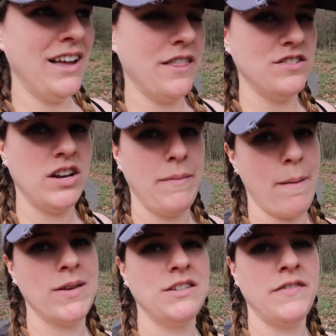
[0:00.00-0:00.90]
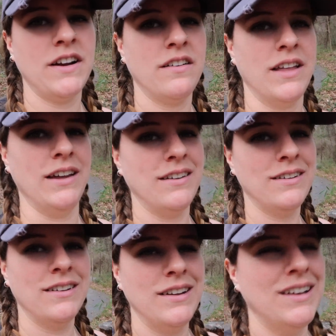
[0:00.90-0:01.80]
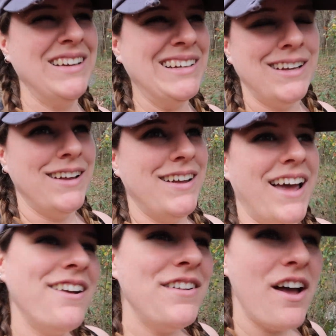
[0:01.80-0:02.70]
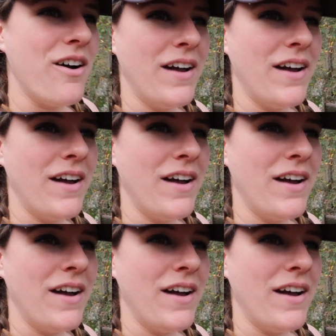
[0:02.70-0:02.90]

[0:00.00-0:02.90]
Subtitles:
the gym atmosphere that, I don't know,